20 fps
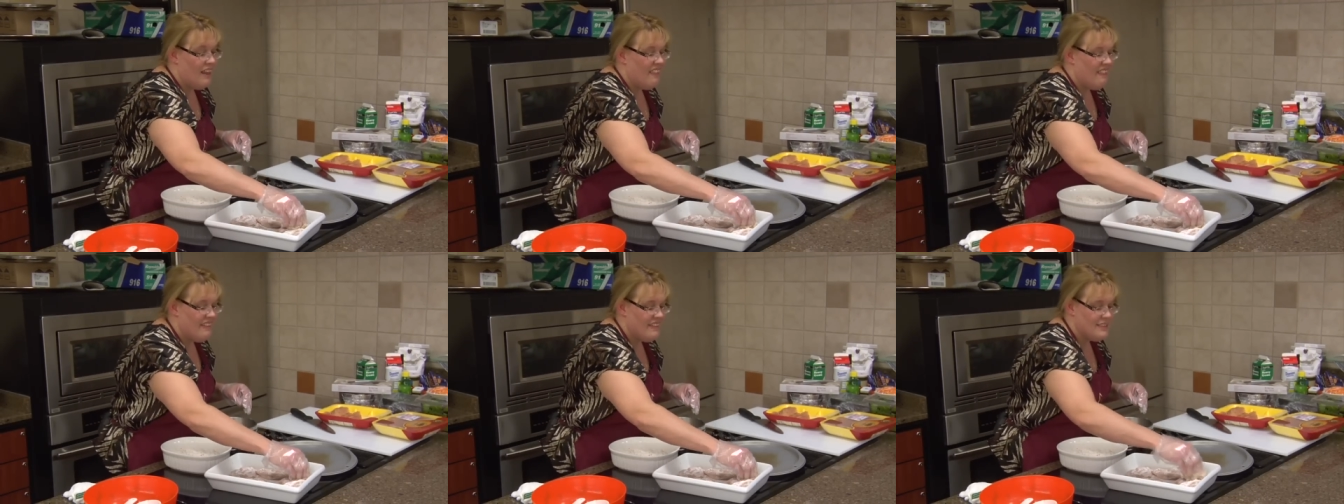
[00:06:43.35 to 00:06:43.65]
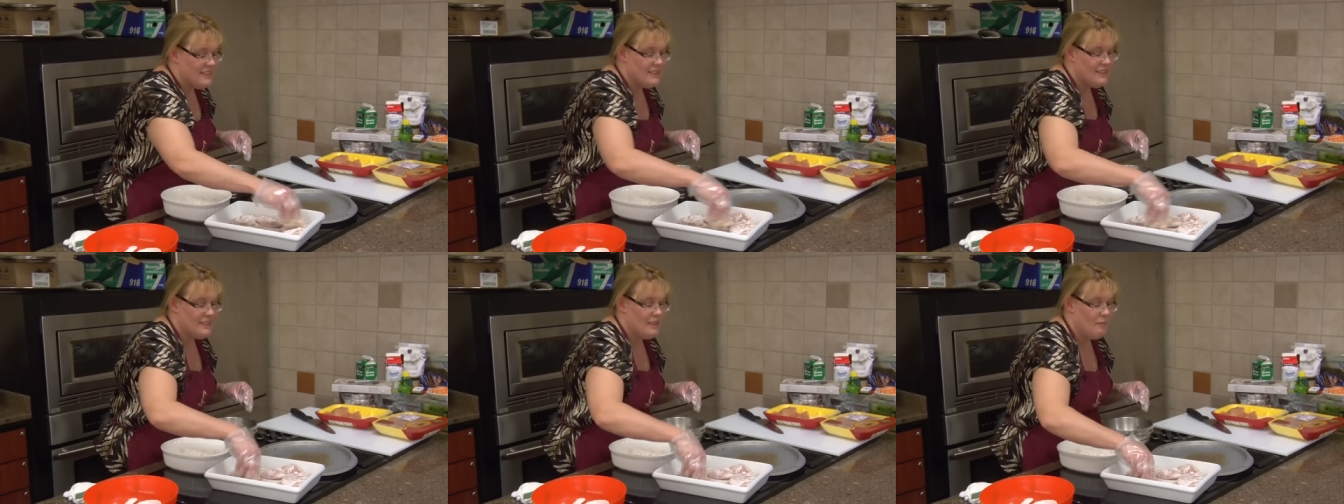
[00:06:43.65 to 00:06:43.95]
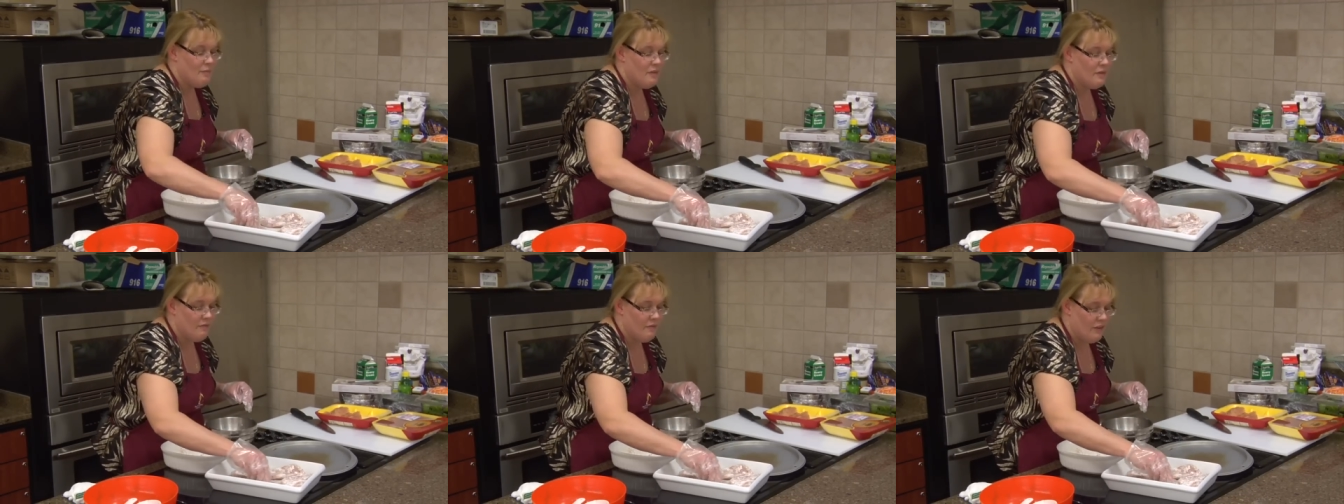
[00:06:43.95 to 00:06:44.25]
This is
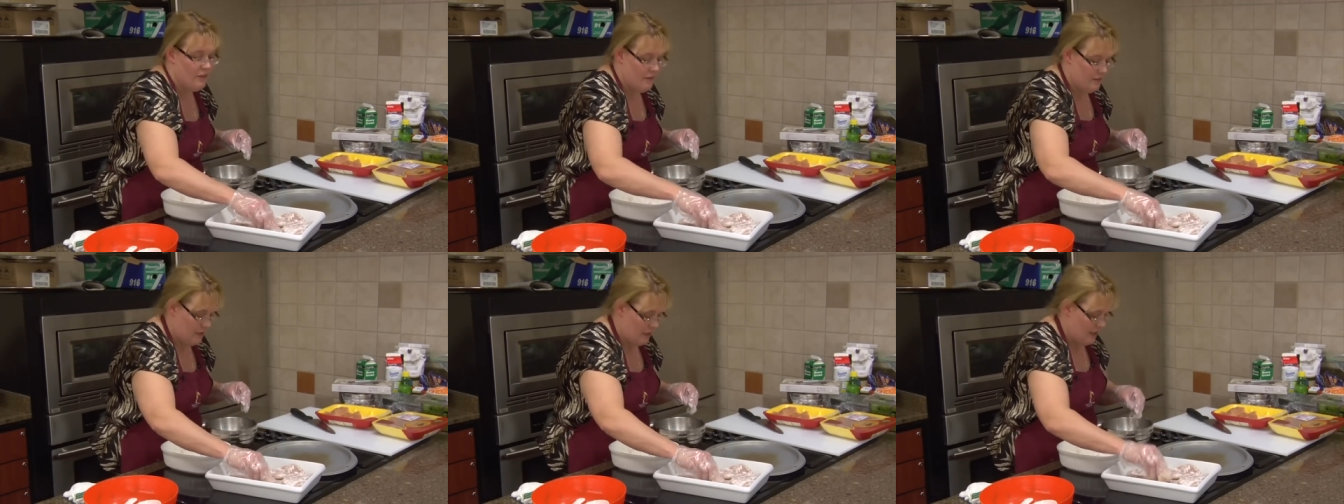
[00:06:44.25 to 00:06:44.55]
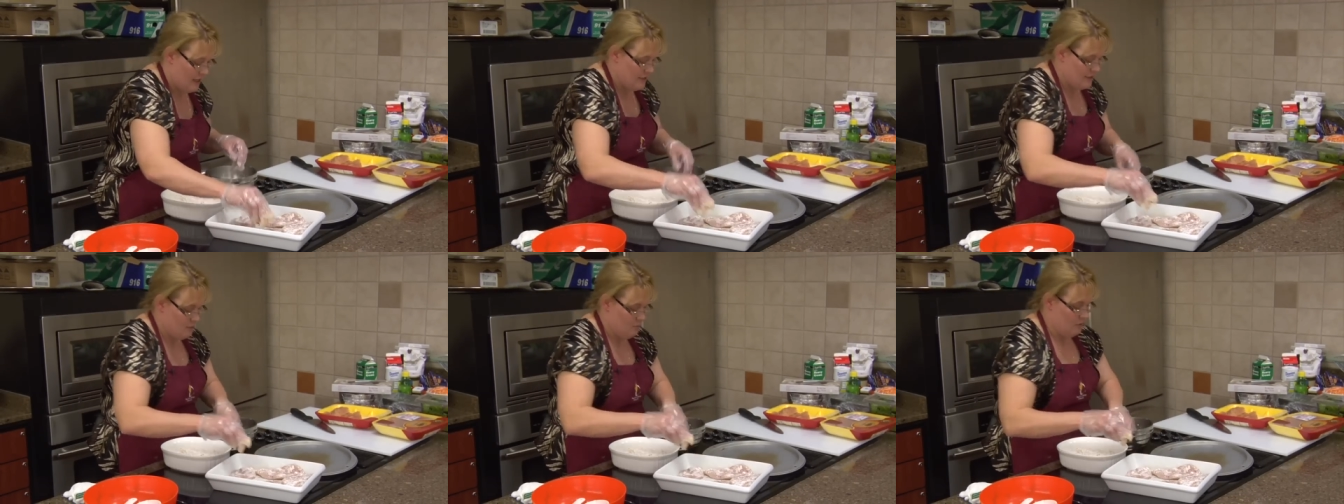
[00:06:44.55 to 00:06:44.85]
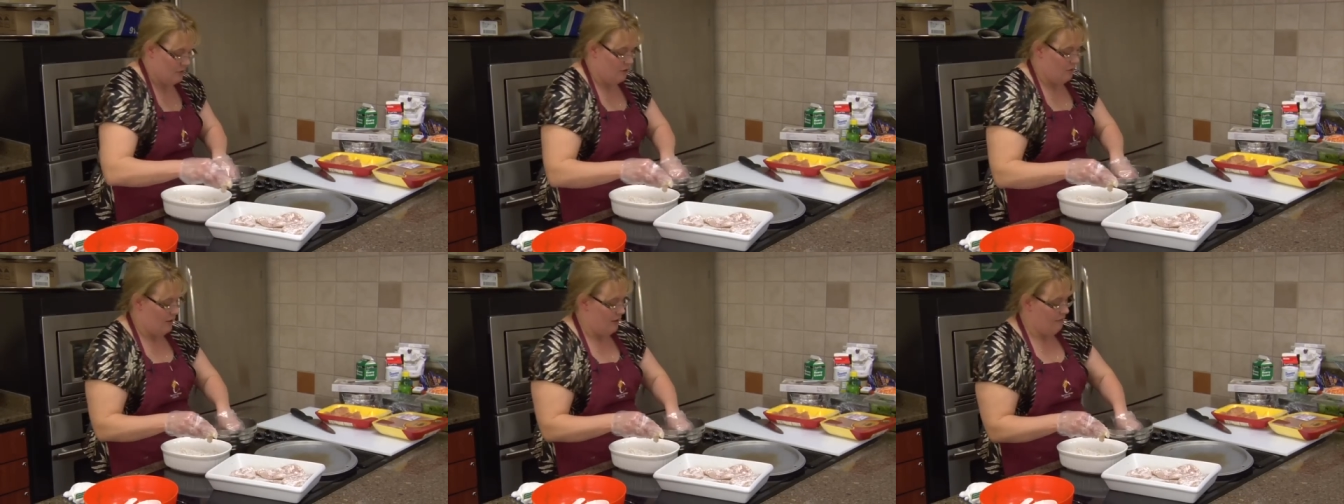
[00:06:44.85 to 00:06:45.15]
something very nice
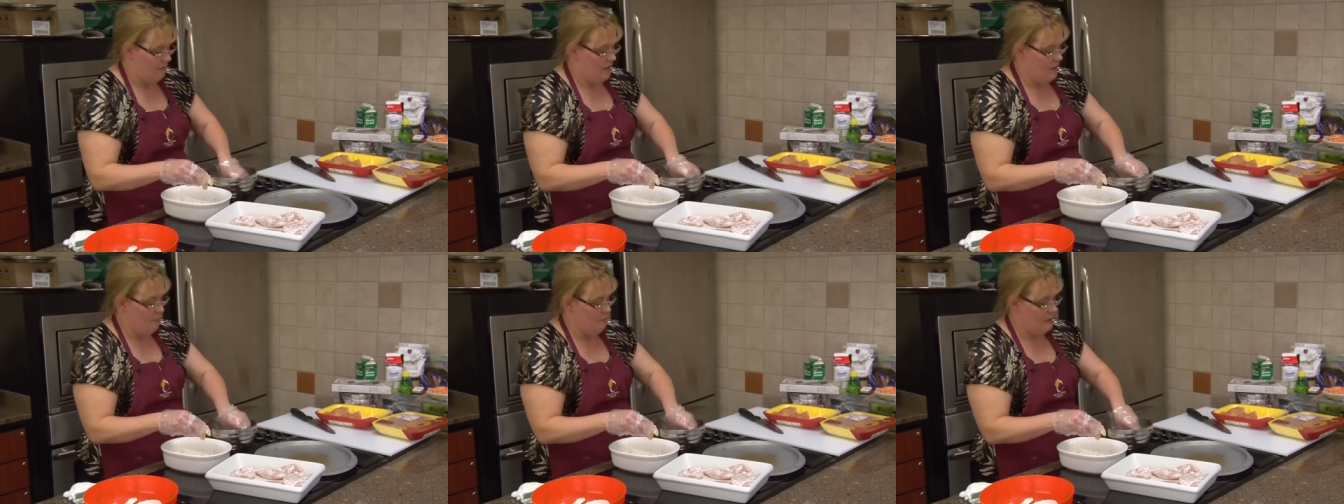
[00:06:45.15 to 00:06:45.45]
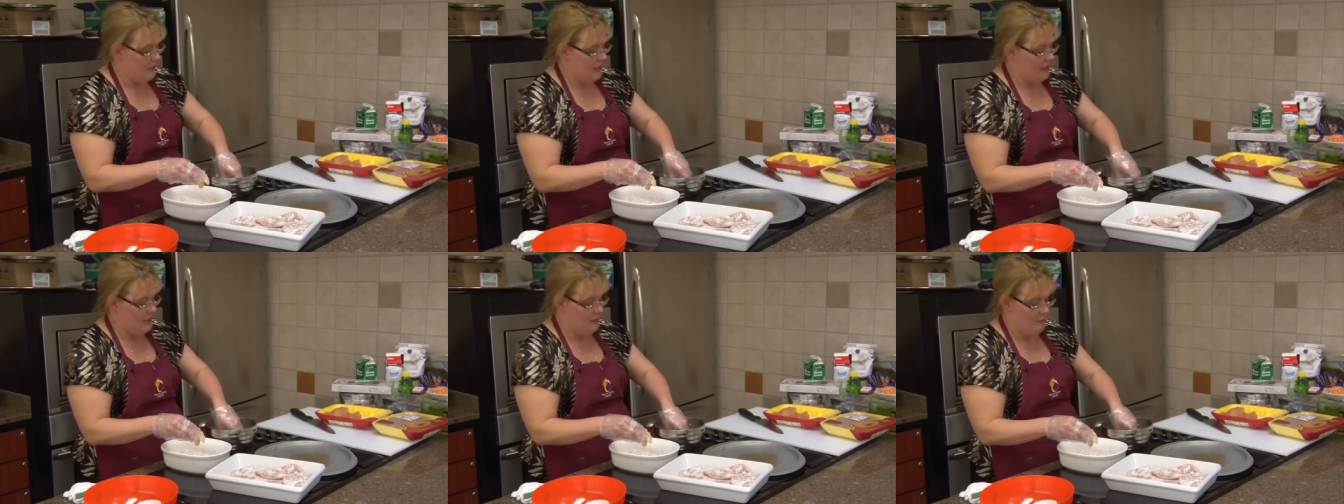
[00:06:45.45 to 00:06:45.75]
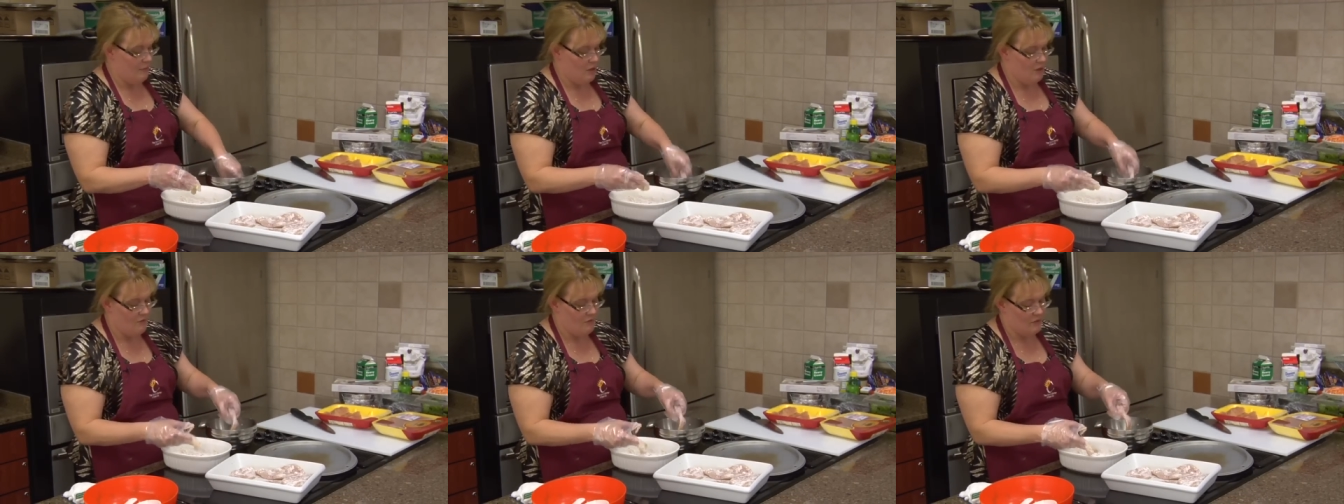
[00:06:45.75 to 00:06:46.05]
when you have company
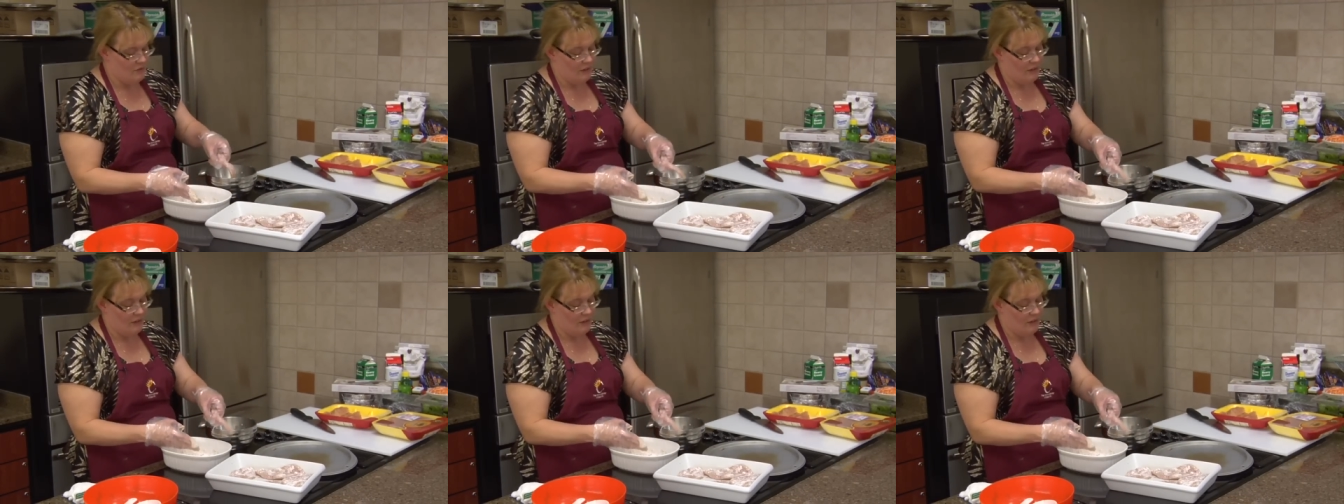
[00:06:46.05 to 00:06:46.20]
come over.